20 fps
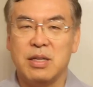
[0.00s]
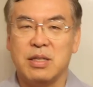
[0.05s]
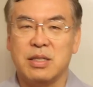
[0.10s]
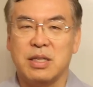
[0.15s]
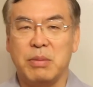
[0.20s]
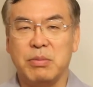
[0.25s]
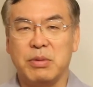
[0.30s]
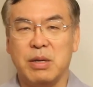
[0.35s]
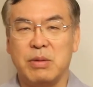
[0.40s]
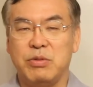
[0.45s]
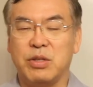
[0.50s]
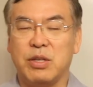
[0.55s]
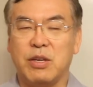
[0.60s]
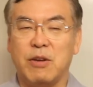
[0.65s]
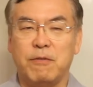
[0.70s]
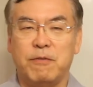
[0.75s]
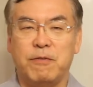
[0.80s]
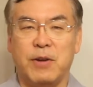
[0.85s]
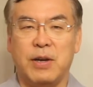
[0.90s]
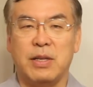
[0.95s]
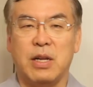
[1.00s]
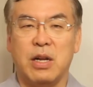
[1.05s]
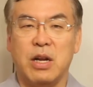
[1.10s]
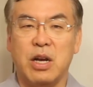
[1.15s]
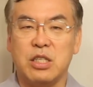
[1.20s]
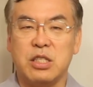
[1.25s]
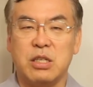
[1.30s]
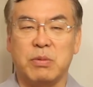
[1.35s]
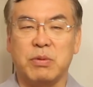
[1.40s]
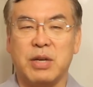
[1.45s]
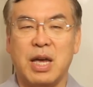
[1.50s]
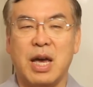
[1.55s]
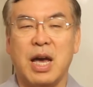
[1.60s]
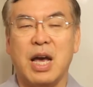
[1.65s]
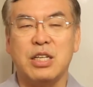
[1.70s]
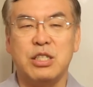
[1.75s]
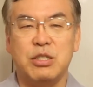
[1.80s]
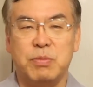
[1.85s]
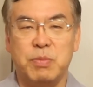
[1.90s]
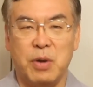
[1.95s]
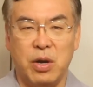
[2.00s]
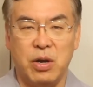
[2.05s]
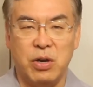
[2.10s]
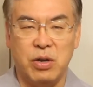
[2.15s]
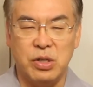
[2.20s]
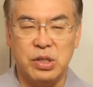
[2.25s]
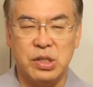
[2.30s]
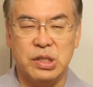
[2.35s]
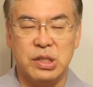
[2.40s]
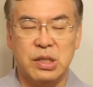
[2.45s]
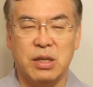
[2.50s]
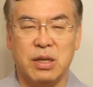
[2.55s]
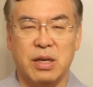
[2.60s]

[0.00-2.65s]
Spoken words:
sometimes you can find lots of cash buyers.